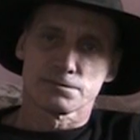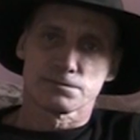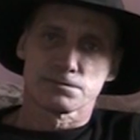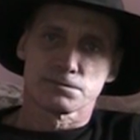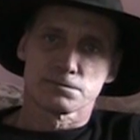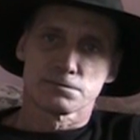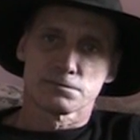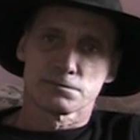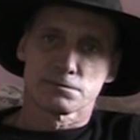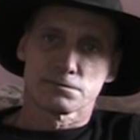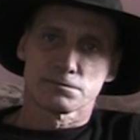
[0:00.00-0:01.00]

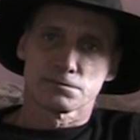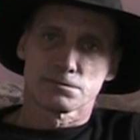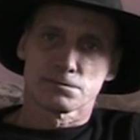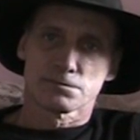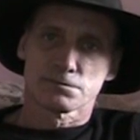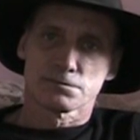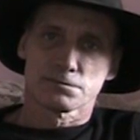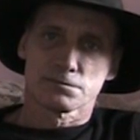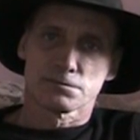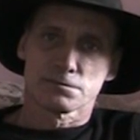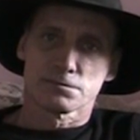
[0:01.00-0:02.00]

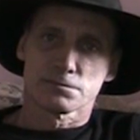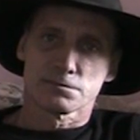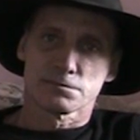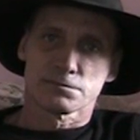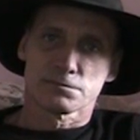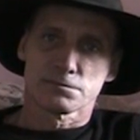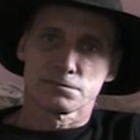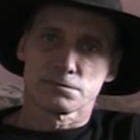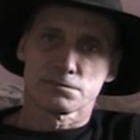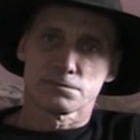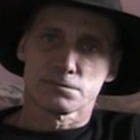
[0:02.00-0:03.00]

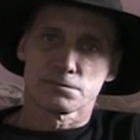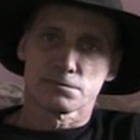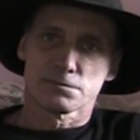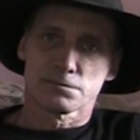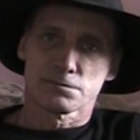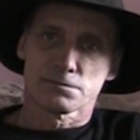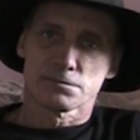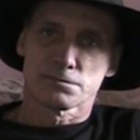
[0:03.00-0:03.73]
[no speech]